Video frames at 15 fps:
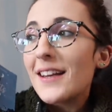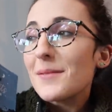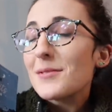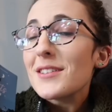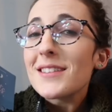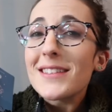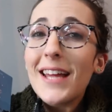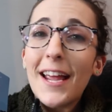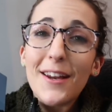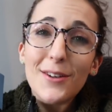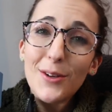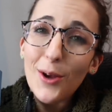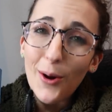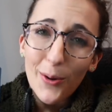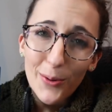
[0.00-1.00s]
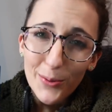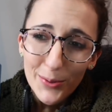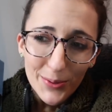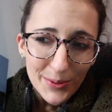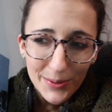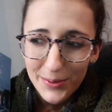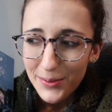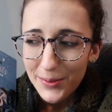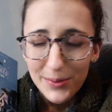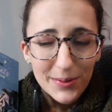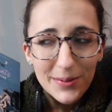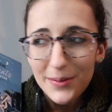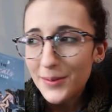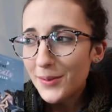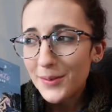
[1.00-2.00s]
I'm just like,
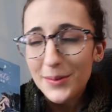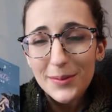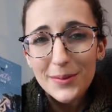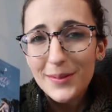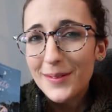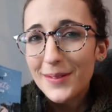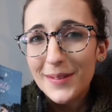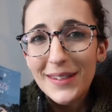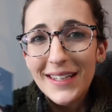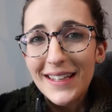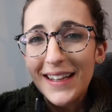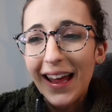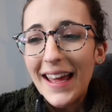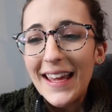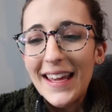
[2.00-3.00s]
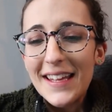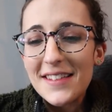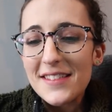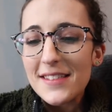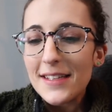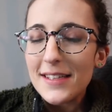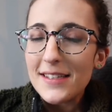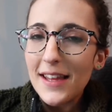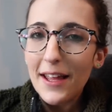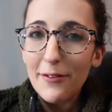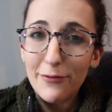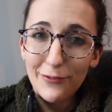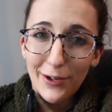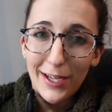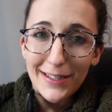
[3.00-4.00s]
no, like it's
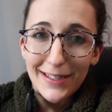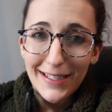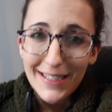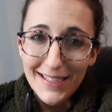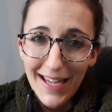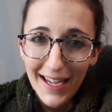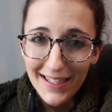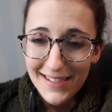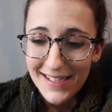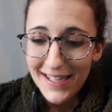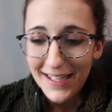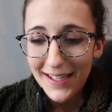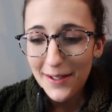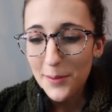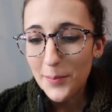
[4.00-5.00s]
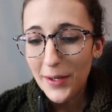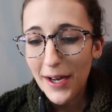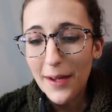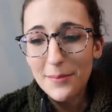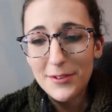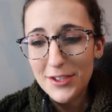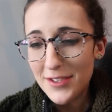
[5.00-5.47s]
like friendly texting, but I'm